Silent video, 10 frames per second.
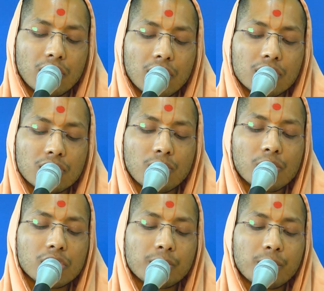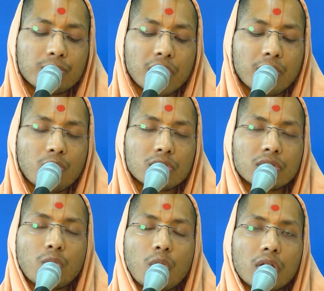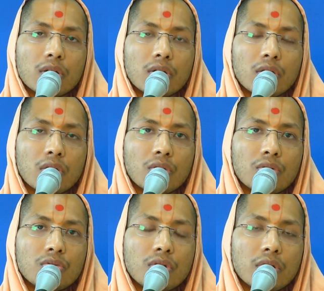So Mulji Brahmachari was the one who